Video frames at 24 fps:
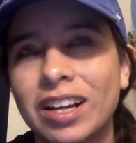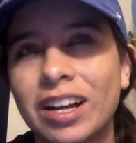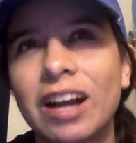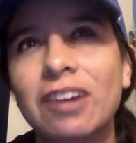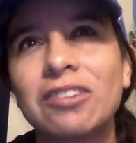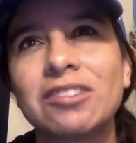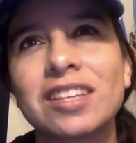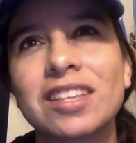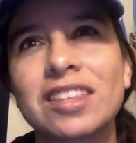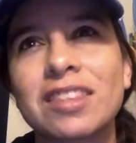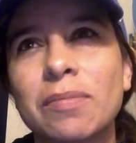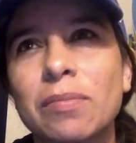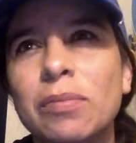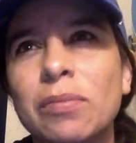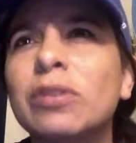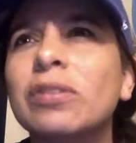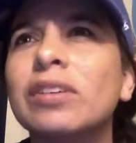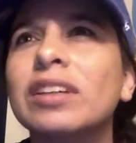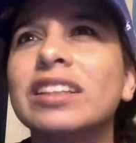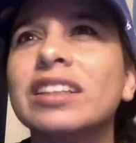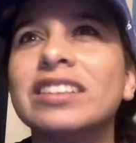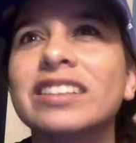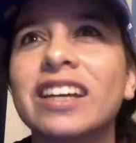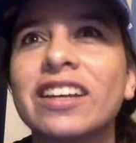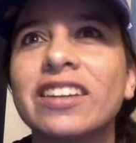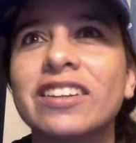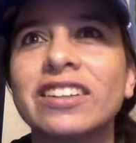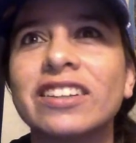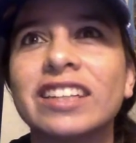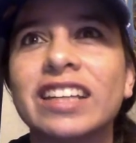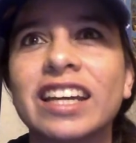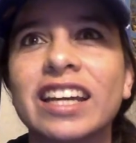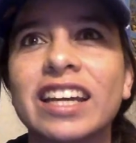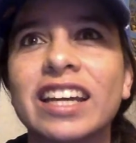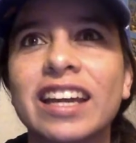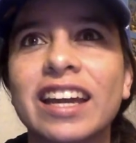was at the movies the other
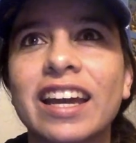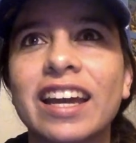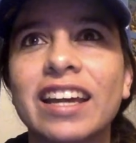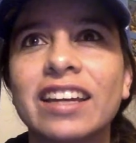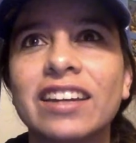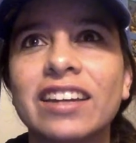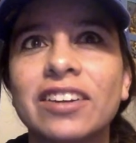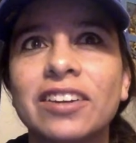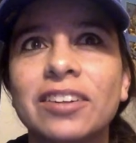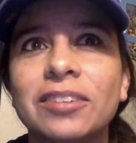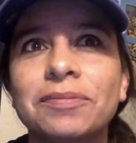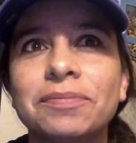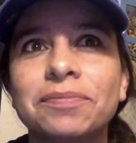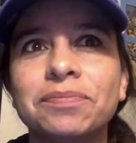day, and